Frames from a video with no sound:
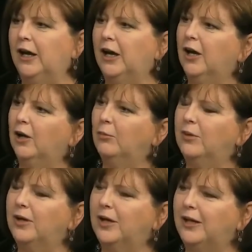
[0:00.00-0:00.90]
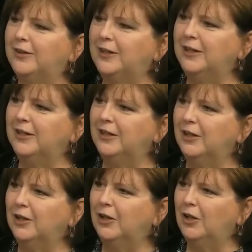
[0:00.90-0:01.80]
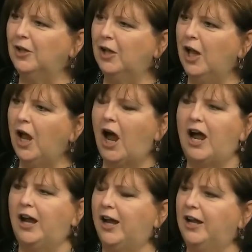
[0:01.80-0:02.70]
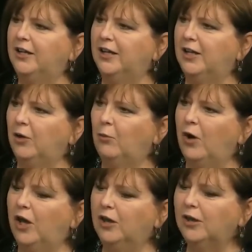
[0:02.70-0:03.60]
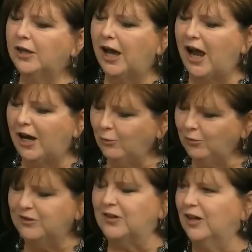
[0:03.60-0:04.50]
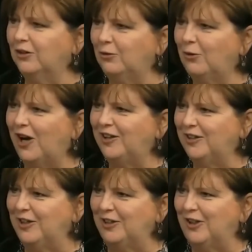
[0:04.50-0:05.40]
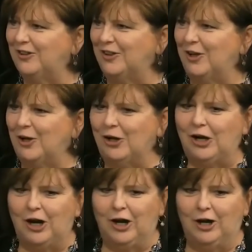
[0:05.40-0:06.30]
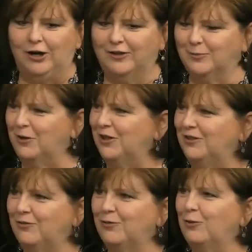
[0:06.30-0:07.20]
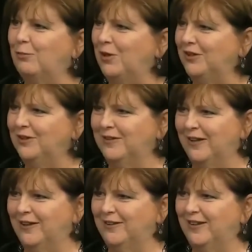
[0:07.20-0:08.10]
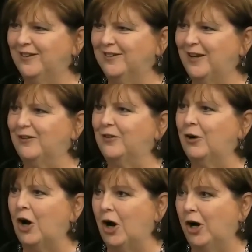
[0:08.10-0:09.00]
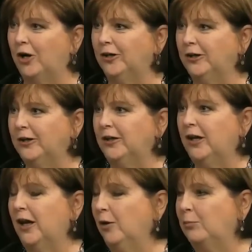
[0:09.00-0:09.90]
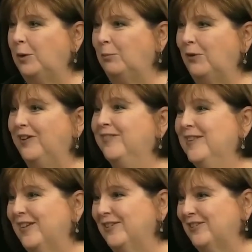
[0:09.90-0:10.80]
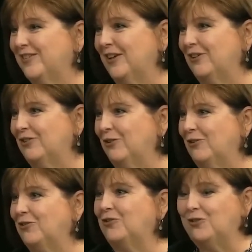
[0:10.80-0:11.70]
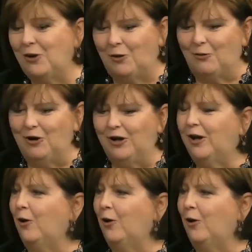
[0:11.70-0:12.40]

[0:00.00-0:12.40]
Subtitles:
Is there momentum to update that? Well, I would tell you, I think that there are as many different opinions on this as there are people in the legislature. So